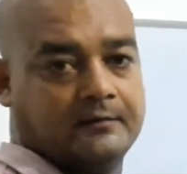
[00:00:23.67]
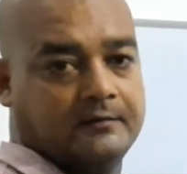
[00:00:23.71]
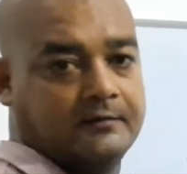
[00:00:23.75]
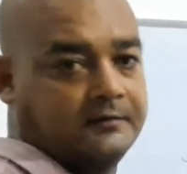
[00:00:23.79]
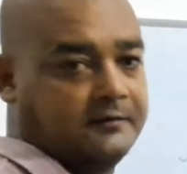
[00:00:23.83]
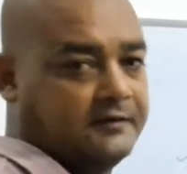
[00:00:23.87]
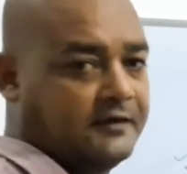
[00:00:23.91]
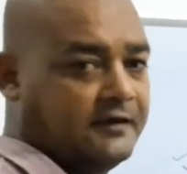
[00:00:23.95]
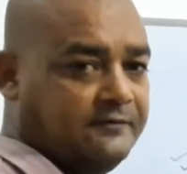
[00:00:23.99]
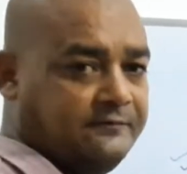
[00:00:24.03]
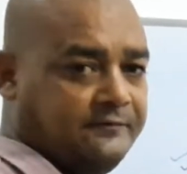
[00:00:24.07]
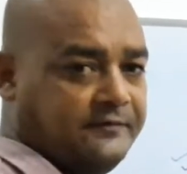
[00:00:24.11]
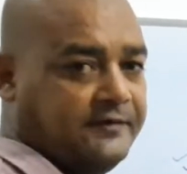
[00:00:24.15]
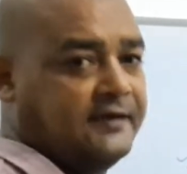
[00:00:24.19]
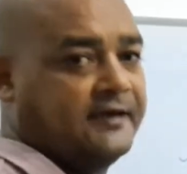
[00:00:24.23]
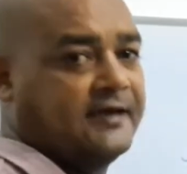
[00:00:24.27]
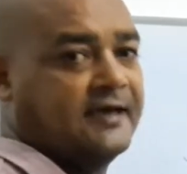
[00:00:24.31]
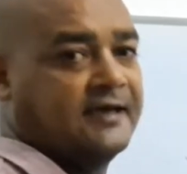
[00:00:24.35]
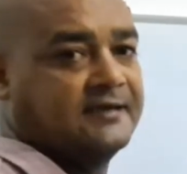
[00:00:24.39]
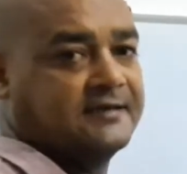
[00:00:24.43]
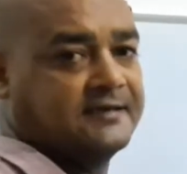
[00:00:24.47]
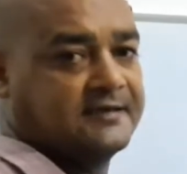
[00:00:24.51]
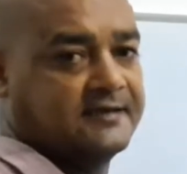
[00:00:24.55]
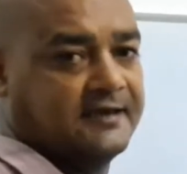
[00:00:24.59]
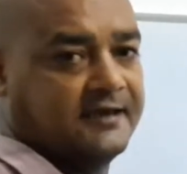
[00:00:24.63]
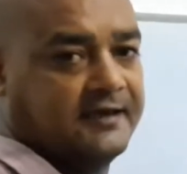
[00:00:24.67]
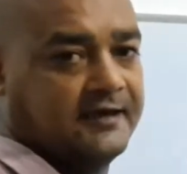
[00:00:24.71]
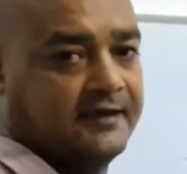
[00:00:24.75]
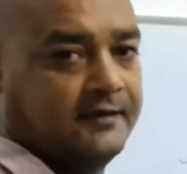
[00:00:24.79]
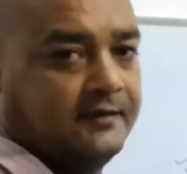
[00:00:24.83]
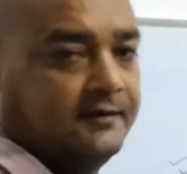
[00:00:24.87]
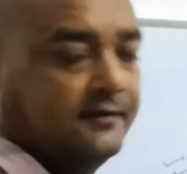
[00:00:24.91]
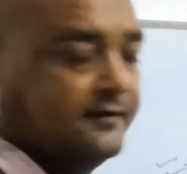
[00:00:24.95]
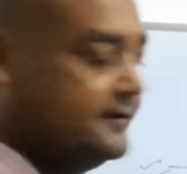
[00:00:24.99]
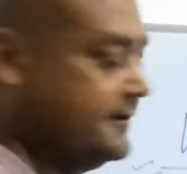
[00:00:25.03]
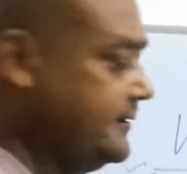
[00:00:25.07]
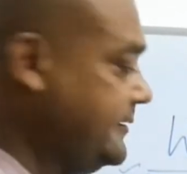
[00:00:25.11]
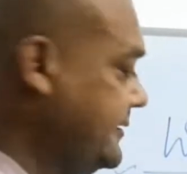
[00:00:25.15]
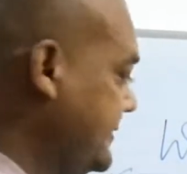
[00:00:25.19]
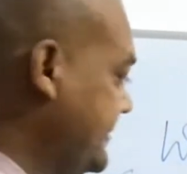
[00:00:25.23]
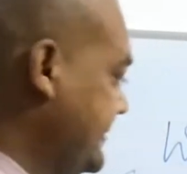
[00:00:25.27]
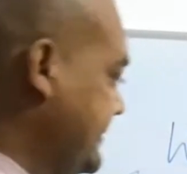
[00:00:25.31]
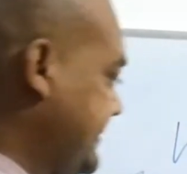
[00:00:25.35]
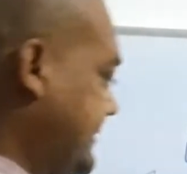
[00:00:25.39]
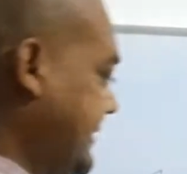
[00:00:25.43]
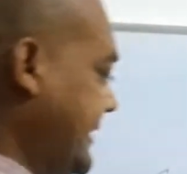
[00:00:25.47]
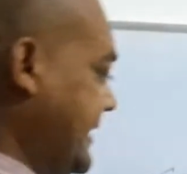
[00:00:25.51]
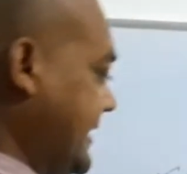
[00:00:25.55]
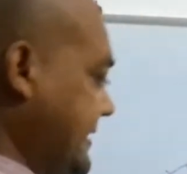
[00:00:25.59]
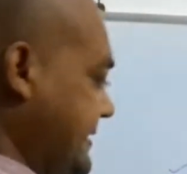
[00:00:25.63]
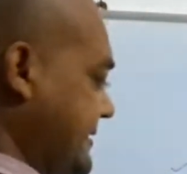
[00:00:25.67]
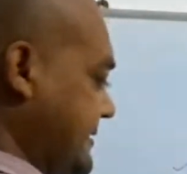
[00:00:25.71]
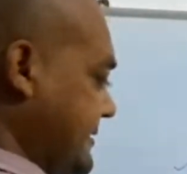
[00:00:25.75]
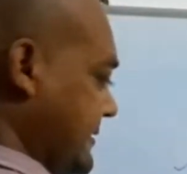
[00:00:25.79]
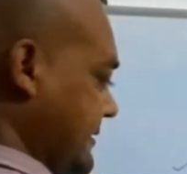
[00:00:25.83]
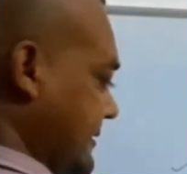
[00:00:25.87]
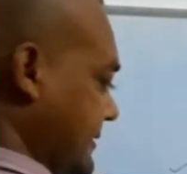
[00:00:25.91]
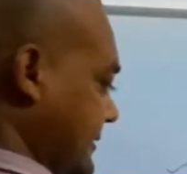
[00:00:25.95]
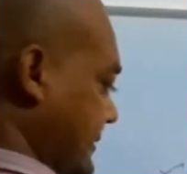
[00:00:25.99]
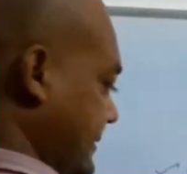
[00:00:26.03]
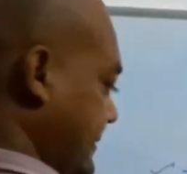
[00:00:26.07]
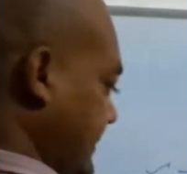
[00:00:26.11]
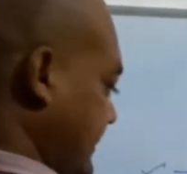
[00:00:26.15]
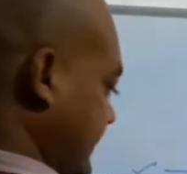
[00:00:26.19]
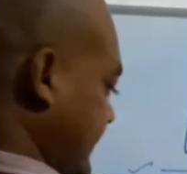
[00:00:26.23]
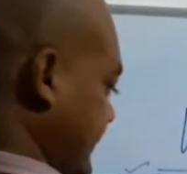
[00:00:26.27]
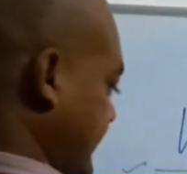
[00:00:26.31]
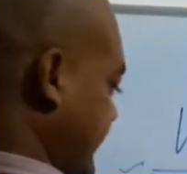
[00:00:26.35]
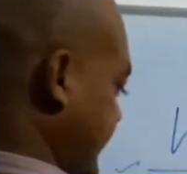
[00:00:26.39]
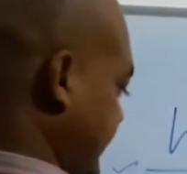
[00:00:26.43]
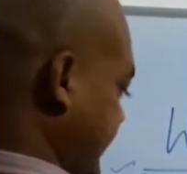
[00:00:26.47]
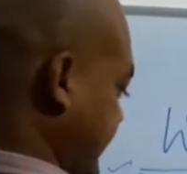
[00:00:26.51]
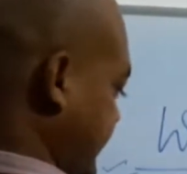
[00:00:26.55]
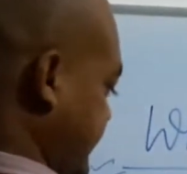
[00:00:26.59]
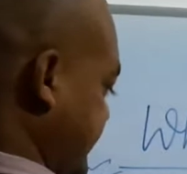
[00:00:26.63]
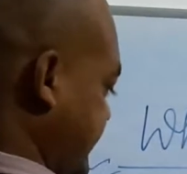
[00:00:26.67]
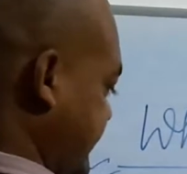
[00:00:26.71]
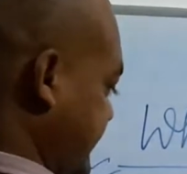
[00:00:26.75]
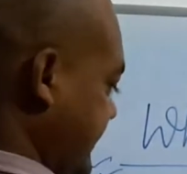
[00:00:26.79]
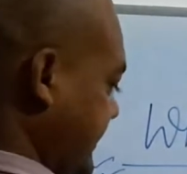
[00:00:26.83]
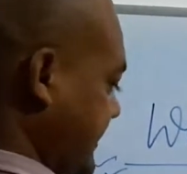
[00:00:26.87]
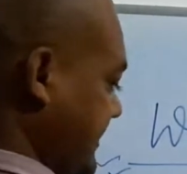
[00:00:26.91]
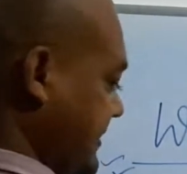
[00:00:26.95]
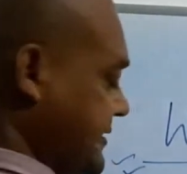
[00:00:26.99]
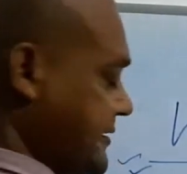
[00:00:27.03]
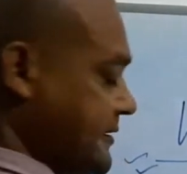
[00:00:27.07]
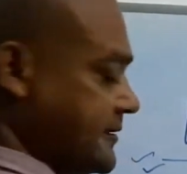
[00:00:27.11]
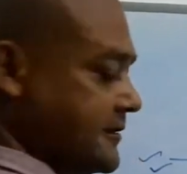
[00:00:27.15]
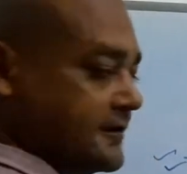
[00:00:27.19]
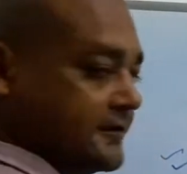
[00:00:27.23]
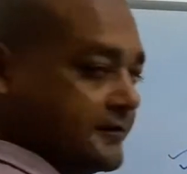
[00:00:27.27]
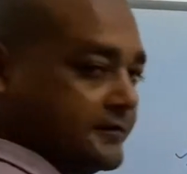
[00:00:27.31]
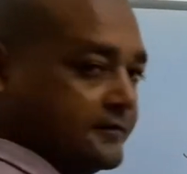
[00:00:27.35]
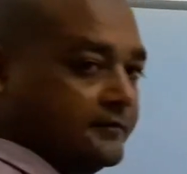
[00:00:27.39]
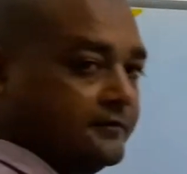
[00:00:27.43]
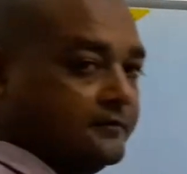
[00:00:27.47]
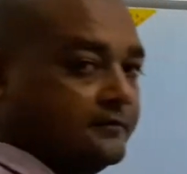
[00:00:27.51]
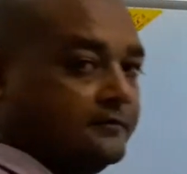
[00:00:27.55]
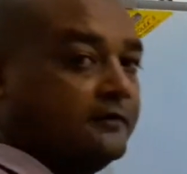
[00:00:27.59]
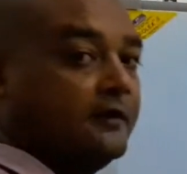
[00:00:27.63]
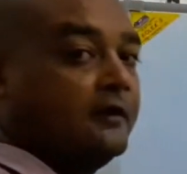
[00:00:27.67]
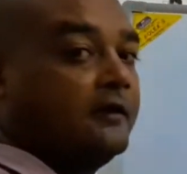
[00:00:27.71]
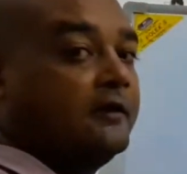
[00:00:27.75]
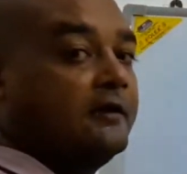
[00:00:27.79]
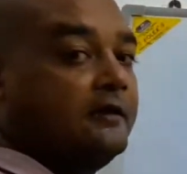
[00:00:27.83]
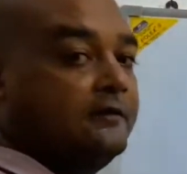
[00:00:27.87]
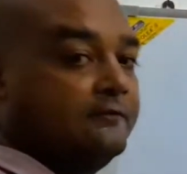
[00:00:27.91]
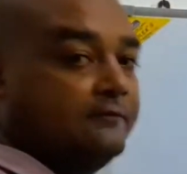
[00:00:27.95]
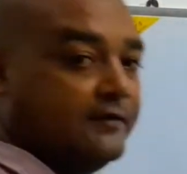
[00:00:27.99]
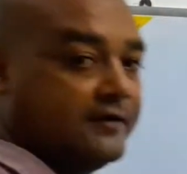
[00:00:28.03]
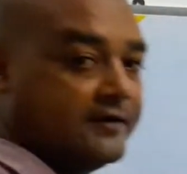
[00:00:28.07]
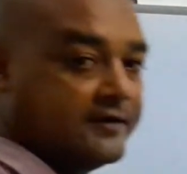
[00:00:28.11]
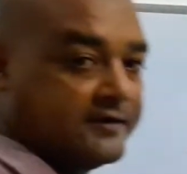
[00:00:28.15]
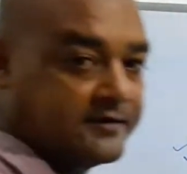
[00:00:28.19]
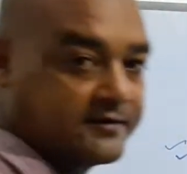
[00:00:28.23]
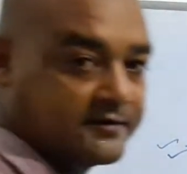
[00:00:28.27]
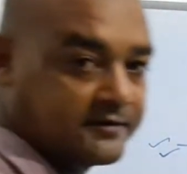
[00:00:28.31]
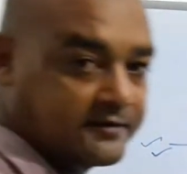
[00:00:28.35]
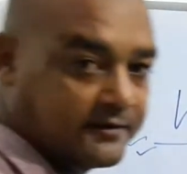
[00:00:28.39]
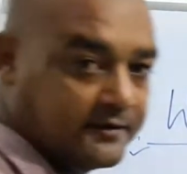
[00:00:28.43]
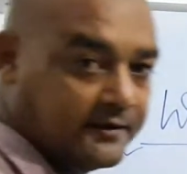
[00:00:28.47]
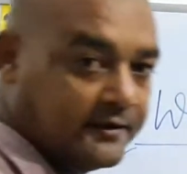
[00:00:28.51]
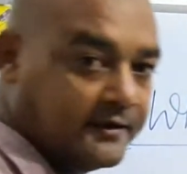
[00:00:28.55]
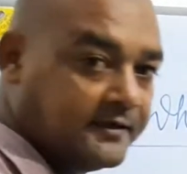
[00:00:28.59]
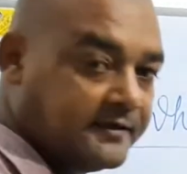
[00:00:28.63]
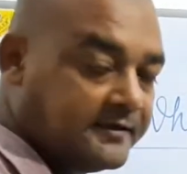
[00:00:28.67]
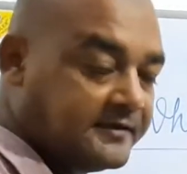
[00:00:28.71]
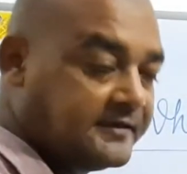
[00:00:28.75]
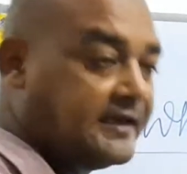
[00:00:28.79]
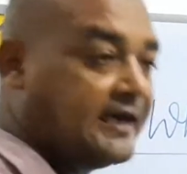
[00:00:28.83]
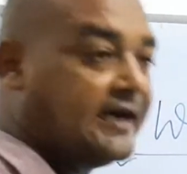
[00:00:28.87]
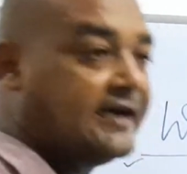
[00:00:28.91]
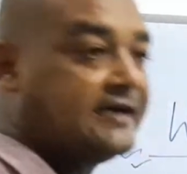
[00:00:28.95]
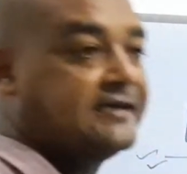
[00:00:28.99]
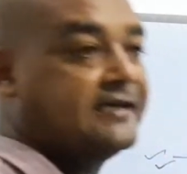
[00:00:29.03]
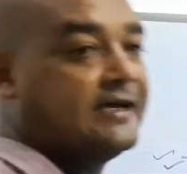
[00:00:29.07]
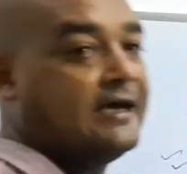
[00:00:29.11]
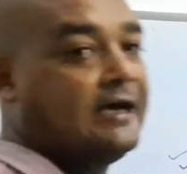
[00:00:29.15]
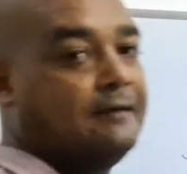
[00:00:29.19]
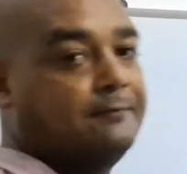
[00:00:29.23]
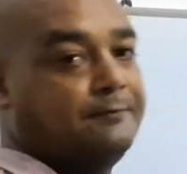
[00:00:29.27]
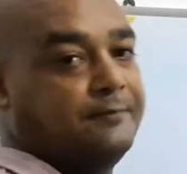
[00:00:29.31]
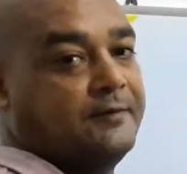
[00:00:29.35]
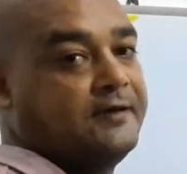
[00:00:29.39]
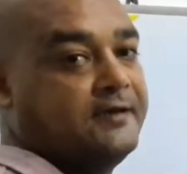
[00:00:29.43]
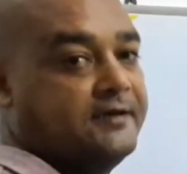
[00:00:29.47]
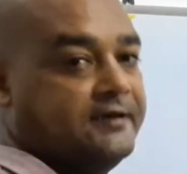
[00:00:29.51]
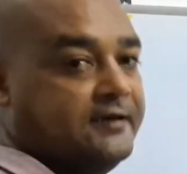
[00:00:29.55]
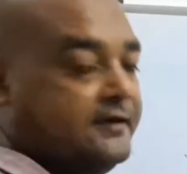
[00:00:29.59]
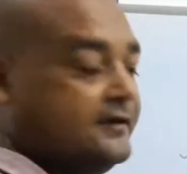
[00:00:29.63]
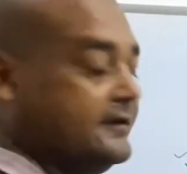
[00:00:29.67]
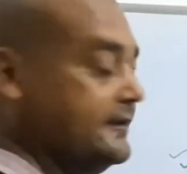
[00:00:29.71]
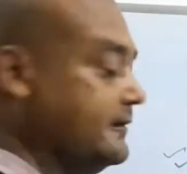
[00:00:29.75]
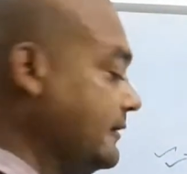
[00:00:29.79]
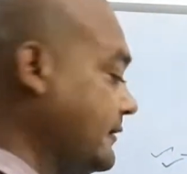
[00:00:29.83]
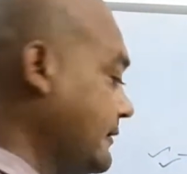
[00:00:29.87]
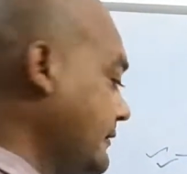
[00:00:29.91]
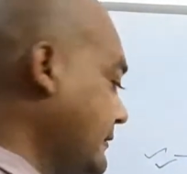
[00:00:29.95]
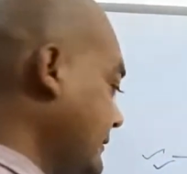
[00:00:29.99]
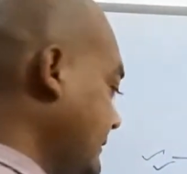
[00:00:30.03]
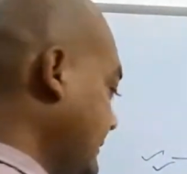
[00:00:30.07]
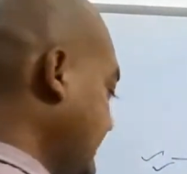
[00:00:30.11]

then we can say that history is the events that happened in the